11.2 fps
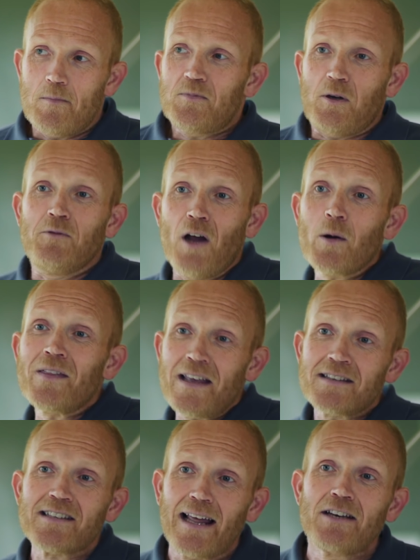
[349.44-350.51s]
So knowing the
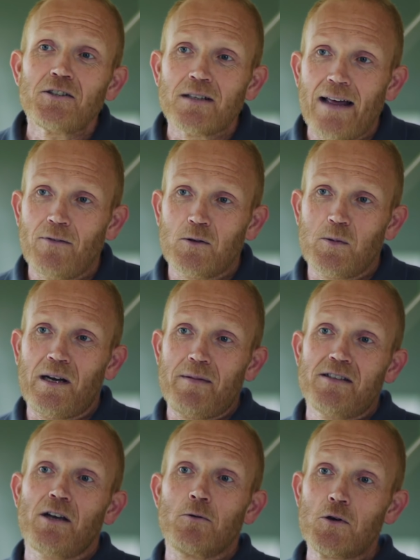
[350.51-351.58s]
insulation levels were going to be
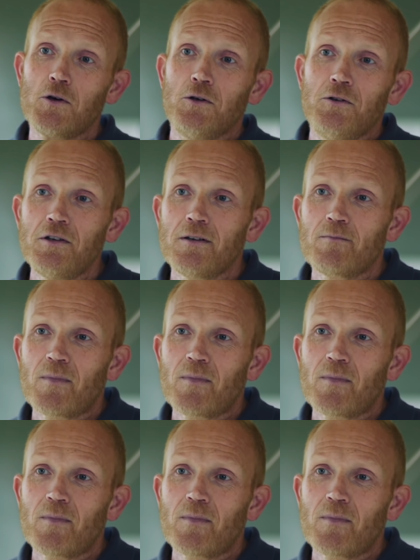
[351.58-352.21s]
so good